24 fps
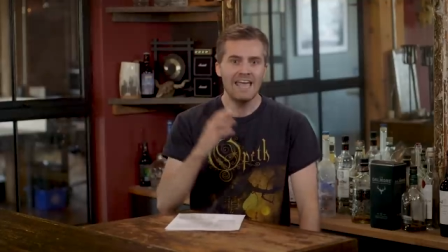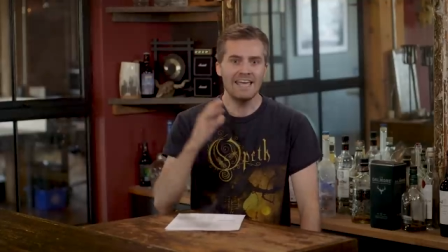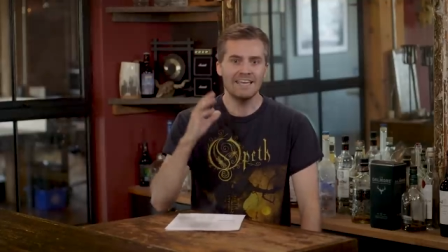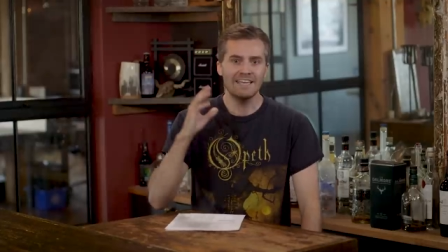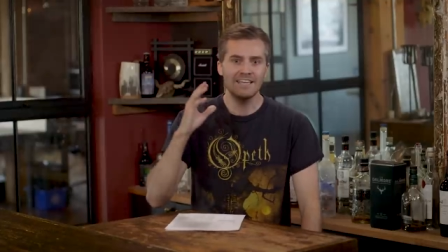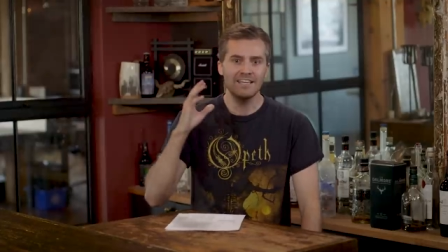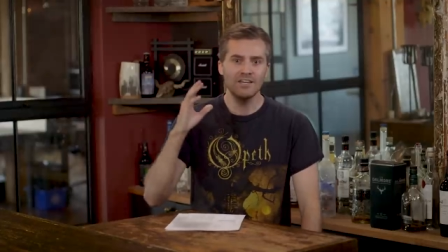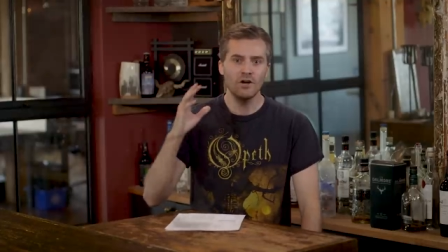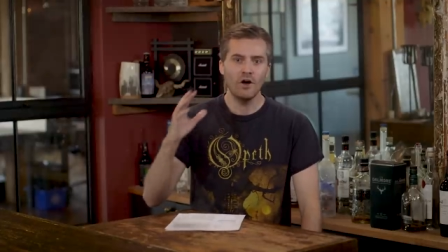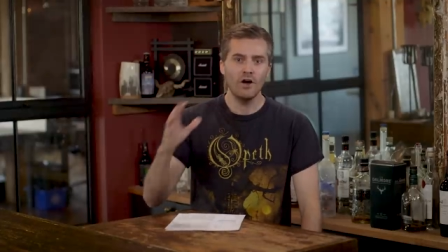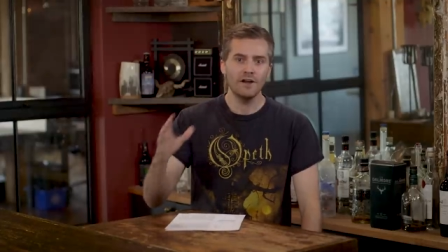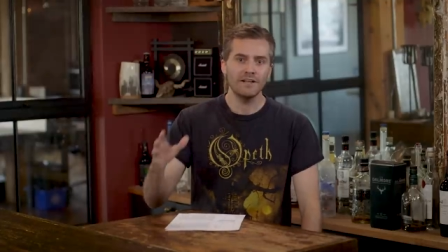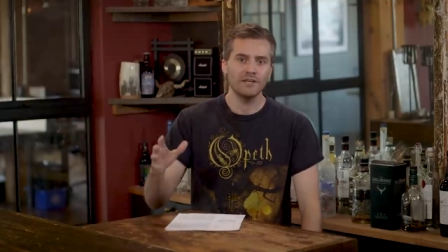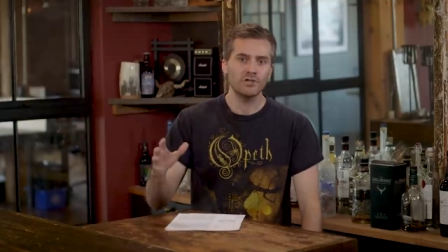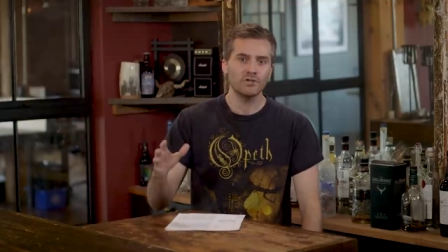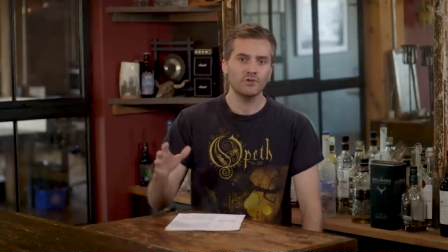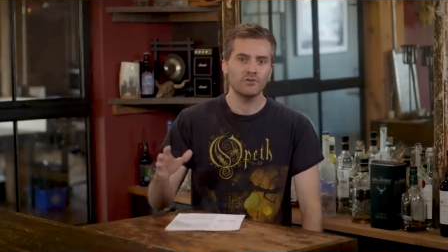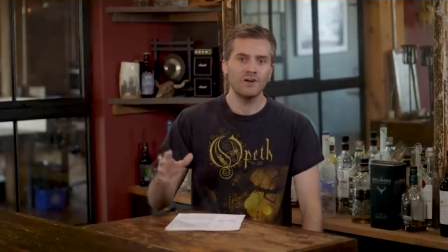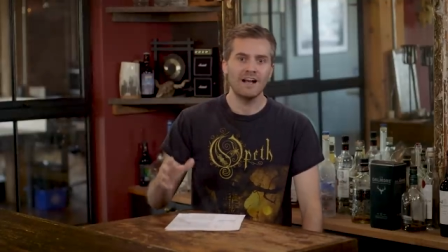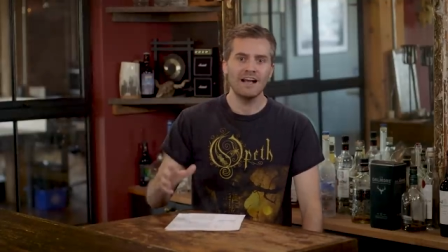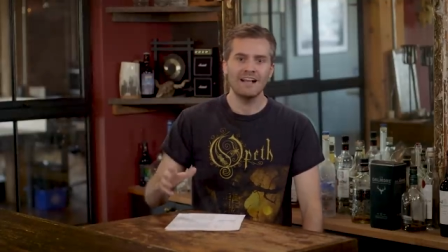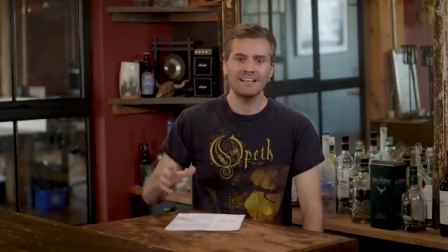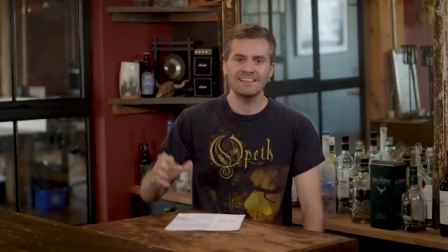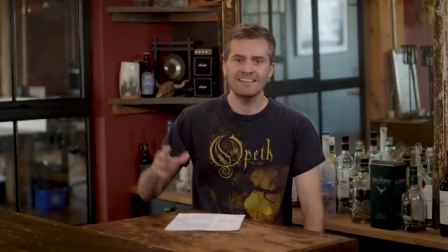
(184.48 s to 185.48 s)
a chaotic
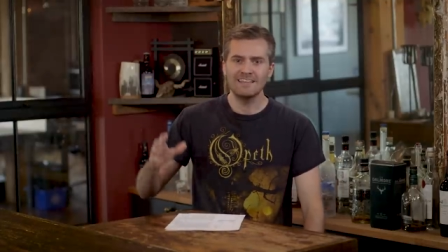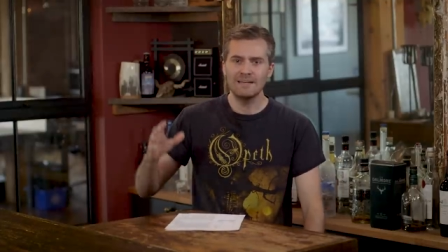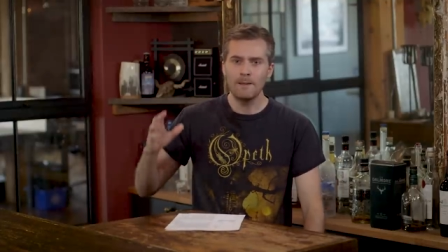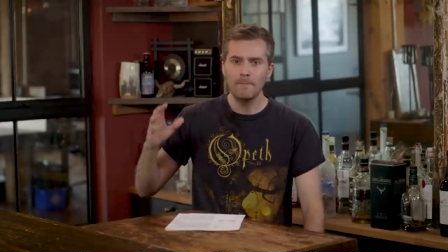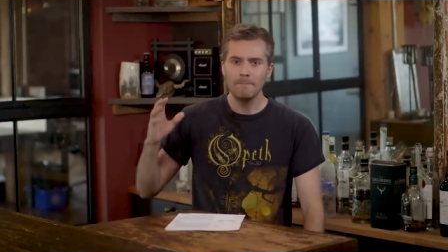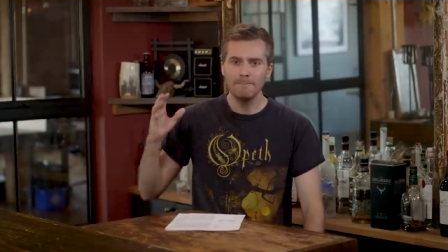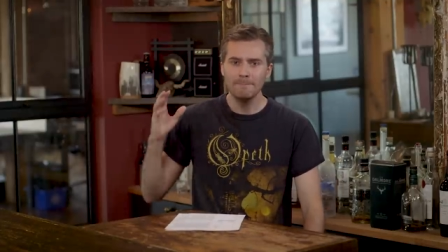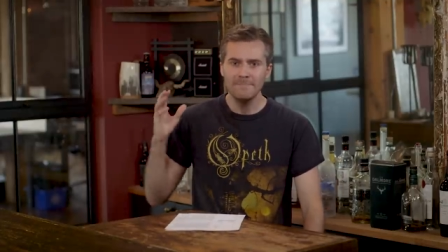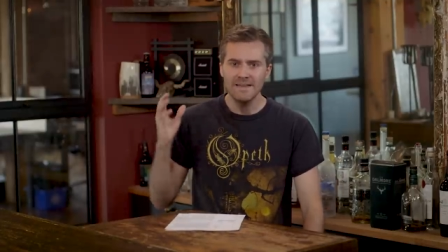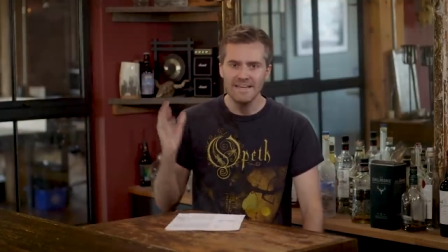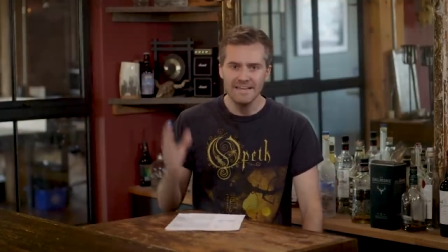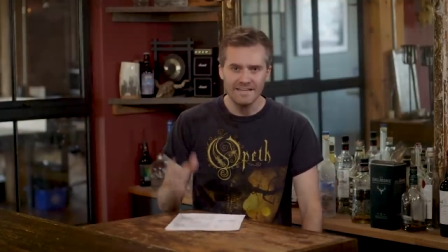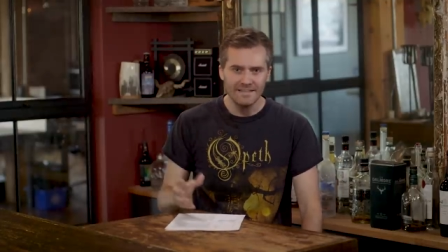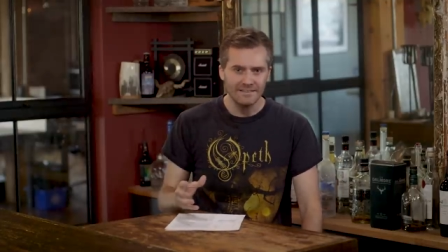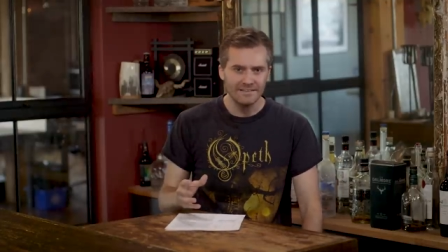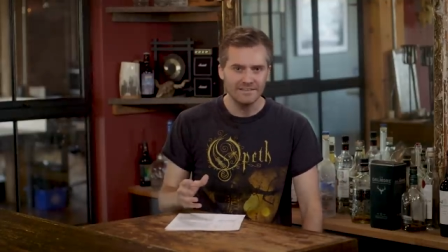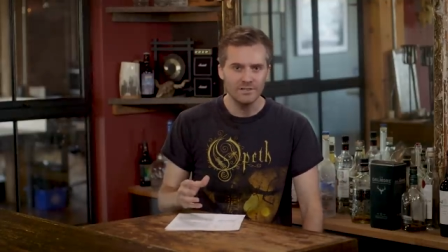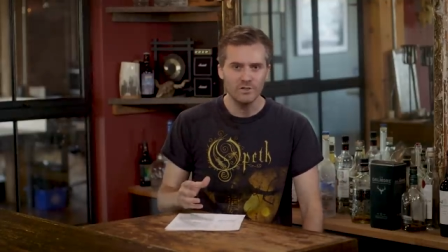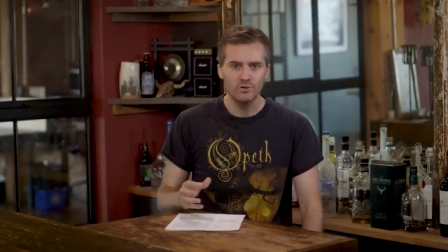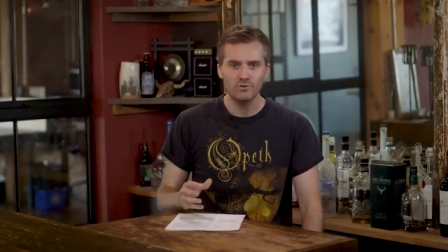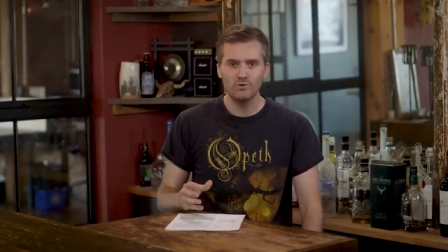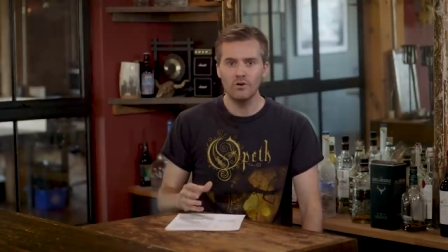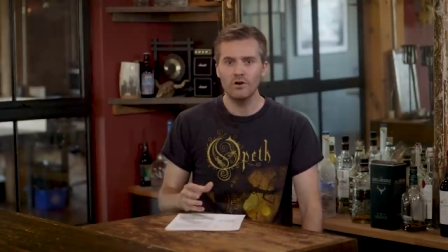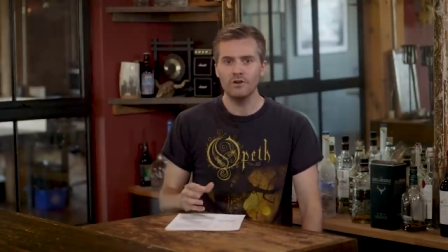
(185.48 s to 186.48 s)
track that
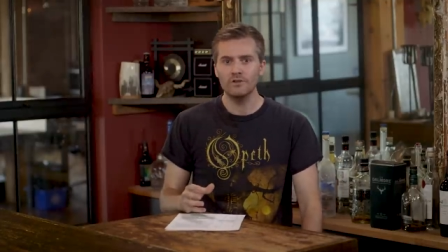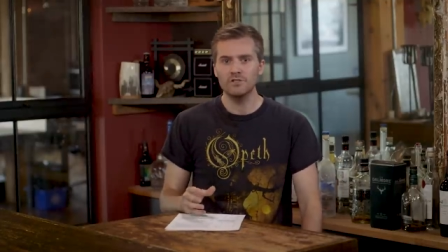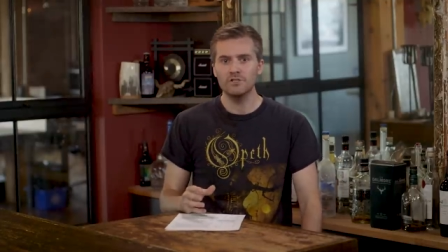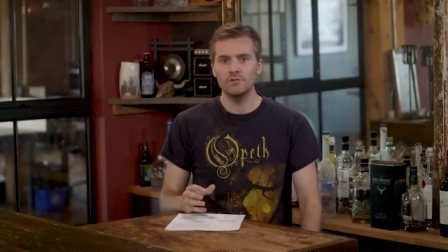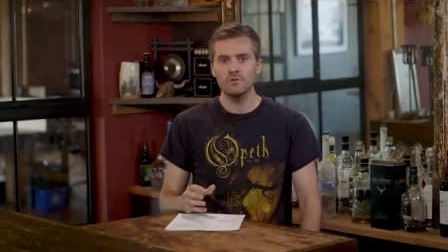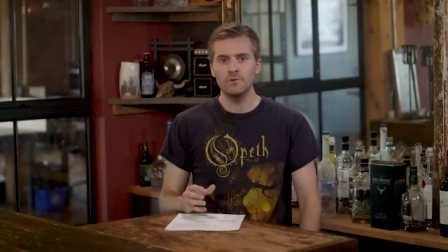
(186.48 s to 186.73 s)
immediately draws